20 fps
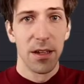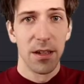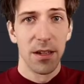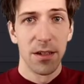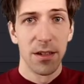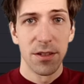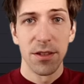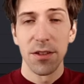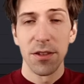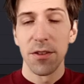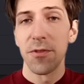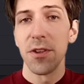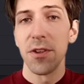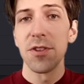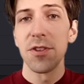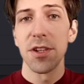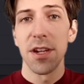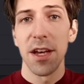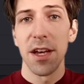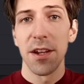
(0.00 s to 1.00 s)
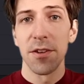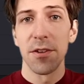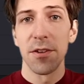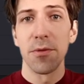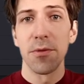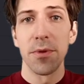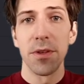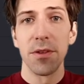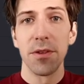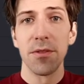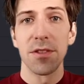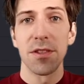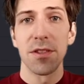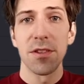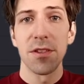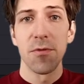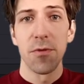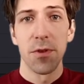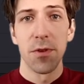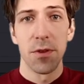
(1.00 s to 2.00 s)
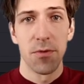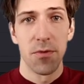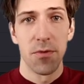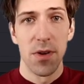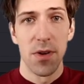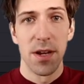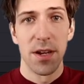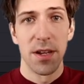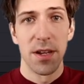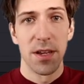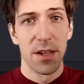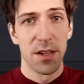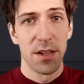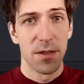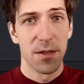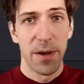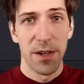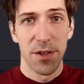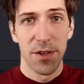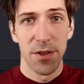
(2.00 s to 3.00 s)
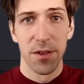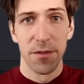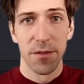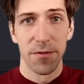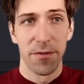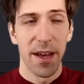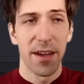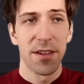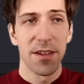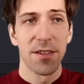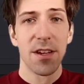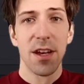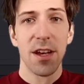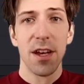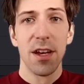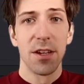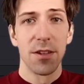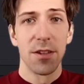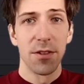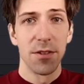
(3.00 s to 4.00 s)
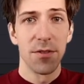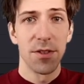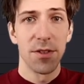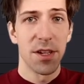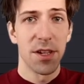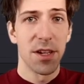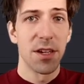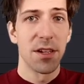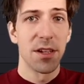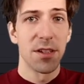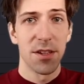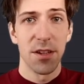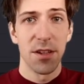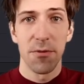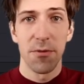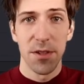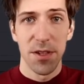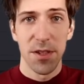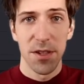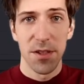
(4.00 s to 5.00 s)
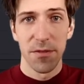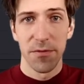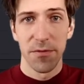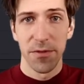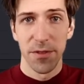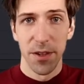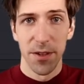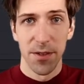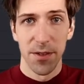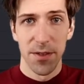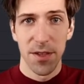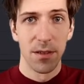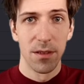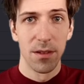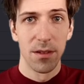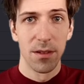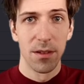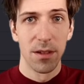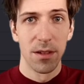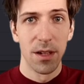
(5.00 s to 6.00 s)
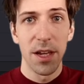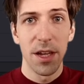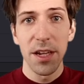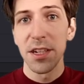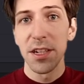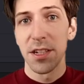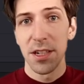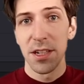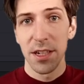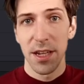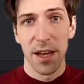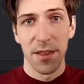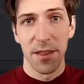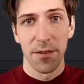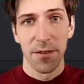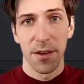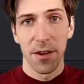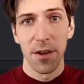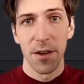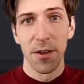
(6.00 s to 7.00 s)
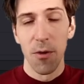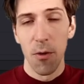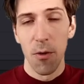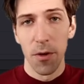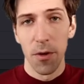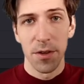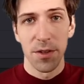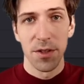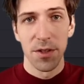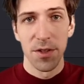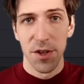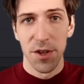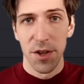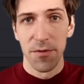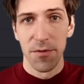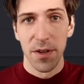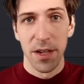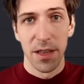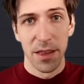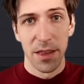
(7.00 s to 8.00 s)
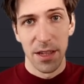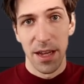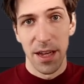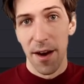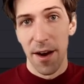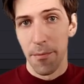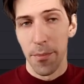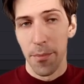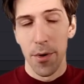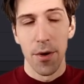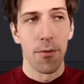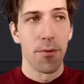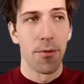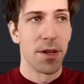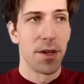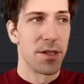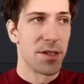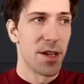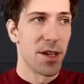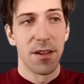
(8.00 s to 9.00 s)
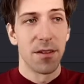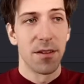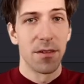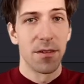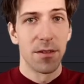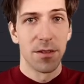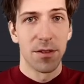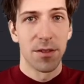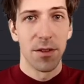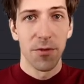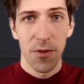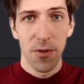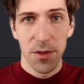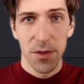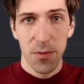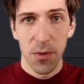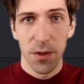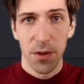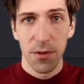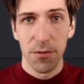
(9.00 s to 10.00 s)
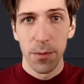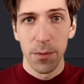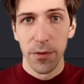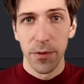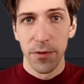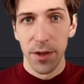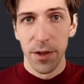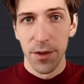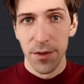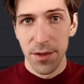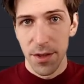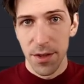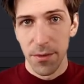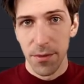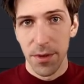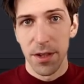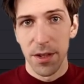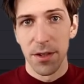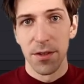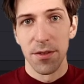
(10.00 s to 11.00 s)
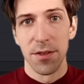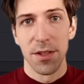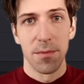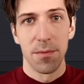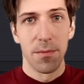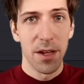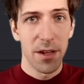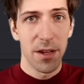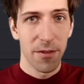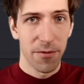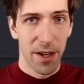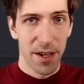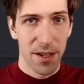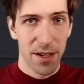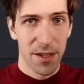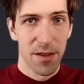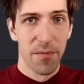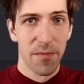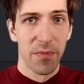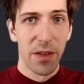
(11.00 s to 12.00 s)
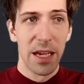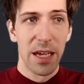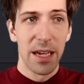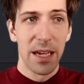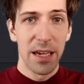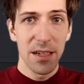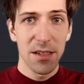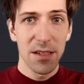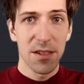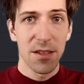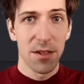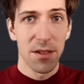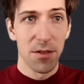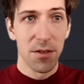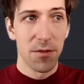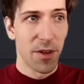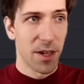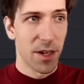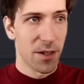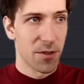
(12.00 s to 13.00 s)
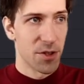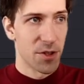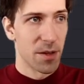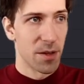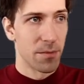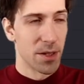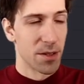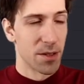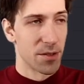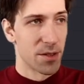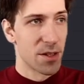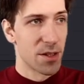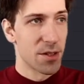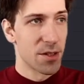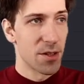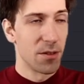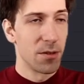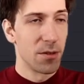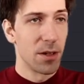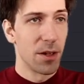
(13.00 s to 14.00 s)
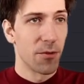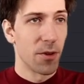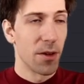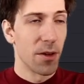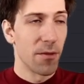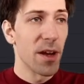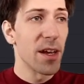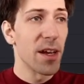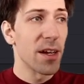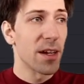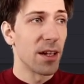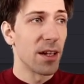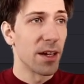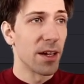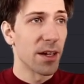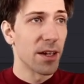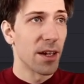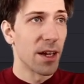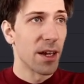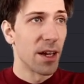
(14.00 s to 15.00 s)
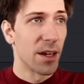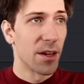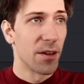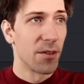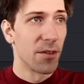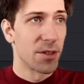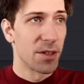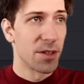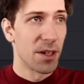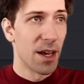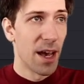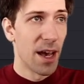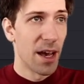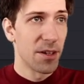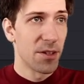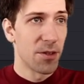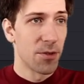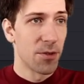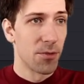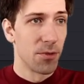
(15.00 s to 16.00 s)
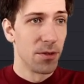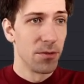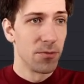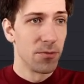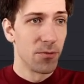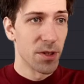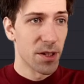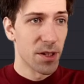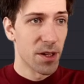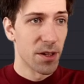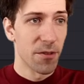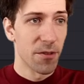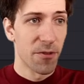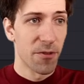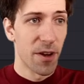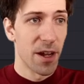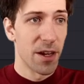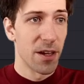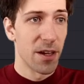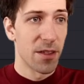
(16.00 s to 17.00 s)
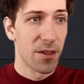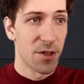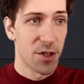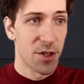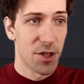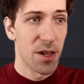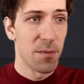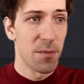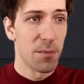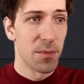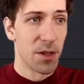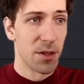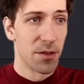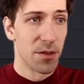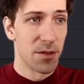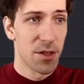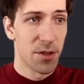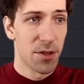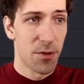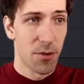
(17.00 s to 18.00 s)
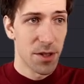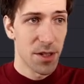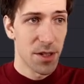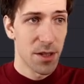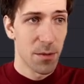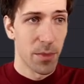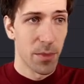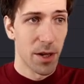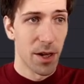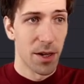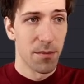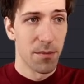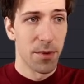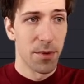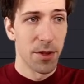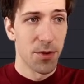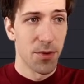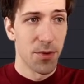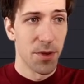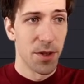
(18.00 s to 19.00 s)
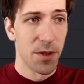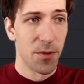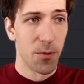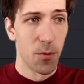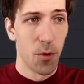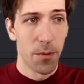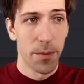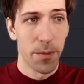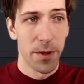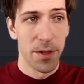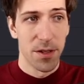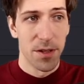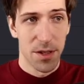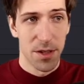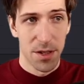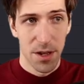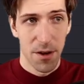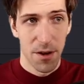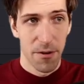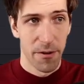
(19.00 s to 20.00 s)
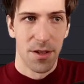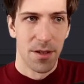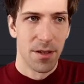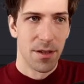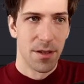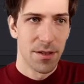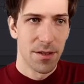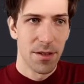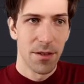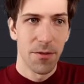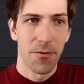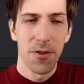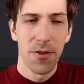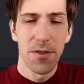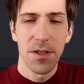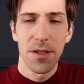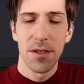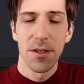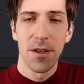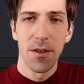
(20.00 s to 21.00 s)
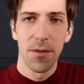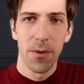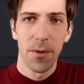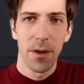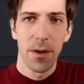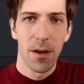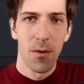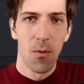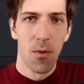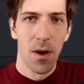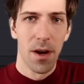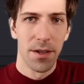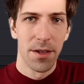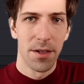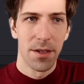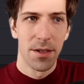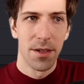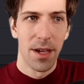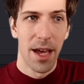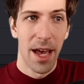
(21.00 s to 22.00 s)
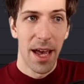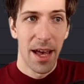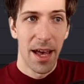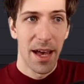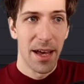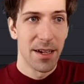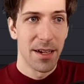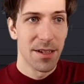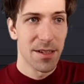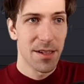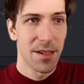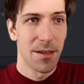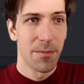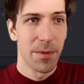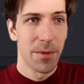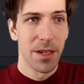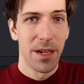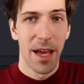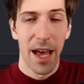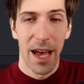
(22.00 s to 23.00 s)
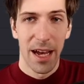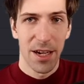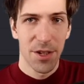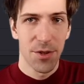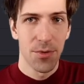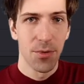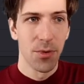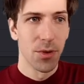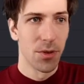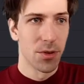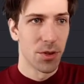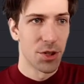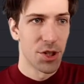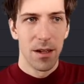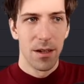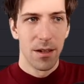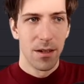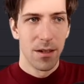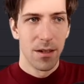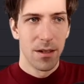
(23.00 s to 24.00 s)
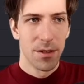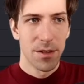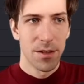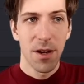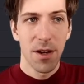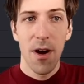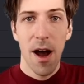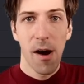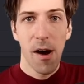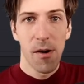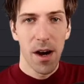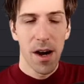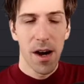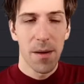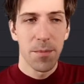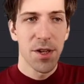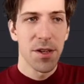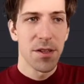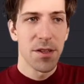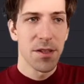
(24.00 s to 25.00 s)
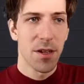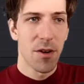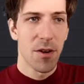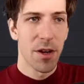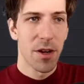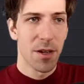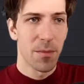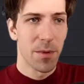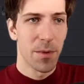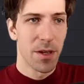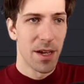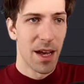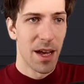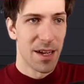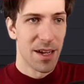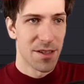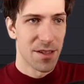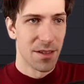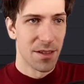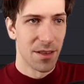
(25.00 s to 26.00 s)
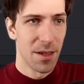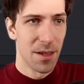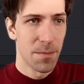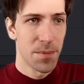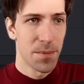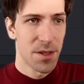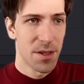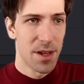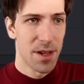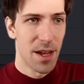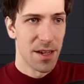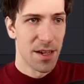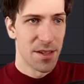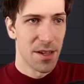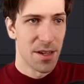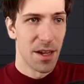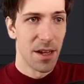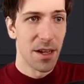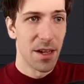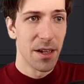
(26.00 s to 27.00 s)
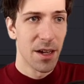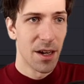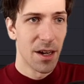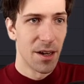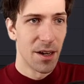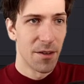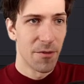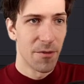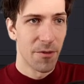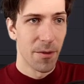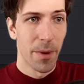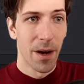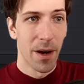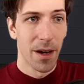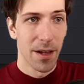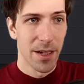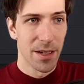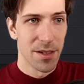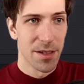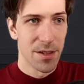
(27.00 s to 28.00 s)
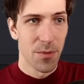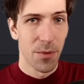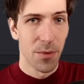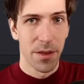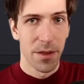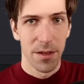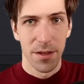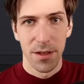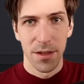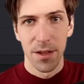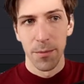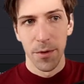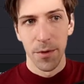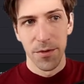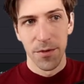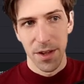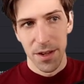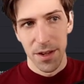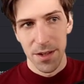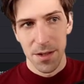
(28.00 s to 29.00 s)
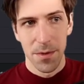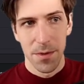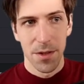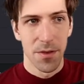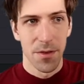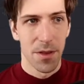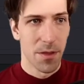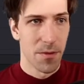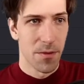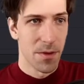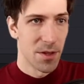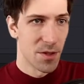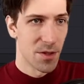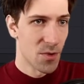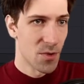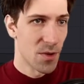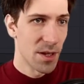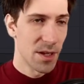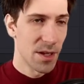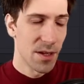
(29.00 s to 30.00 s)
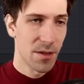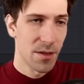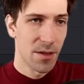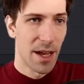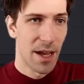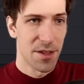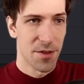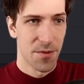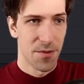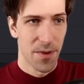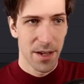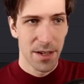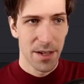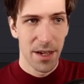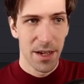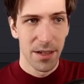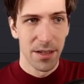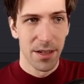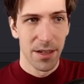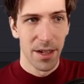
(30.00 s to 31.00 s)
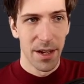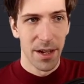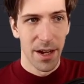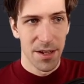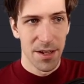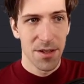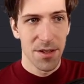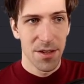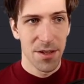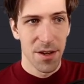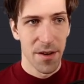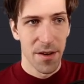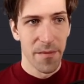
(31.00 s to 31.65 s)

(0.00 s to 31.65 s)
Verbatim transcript: So the Fusion editor, we use this for creating special effects using sequences of nodes linked together in order to generate the output we desire. So of course, one group of nodes that we can use to make effects is the new vector shape nodes. So if we right click and go to add tool, we're to find the shape nodes towards the bottom between warp and stereo. So the first node we're going to want to add is going to be an actual shape. So our options are going to be S ellipse, S N-gon for polygons with a number of sides between 3 and 20, S rectangle, and S star.